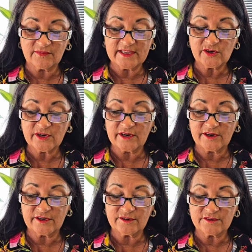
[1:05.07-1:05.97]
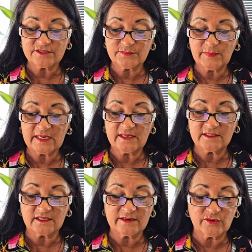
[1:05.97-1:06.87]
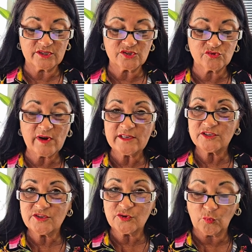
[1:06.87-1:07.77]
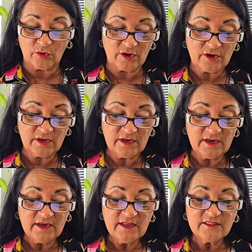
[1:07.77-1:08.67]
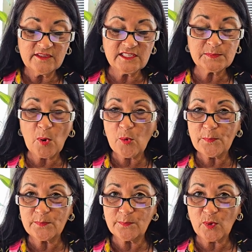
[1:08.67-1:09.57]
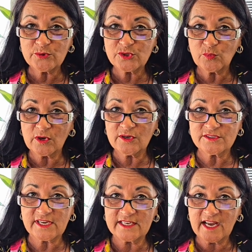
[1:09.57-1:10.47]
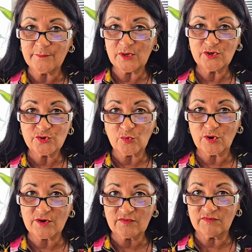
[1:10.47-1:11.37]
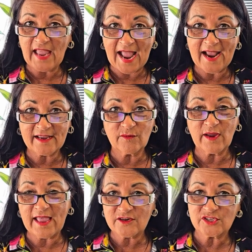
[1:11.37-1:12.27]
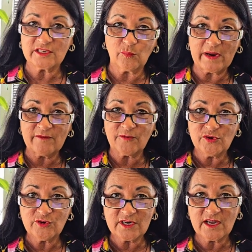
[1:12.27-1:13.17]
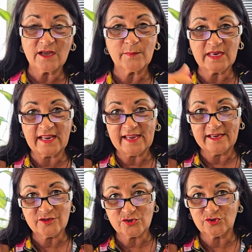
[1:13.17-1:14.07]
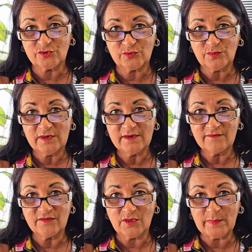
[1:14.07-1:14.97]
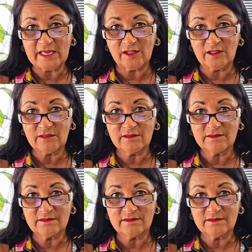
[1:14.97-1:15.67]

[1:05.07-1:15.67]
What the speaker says: of letter carriers making deliveries straight to the door. These postal workers, they'd come to your door, not actually wait for you to come and hand you the mail,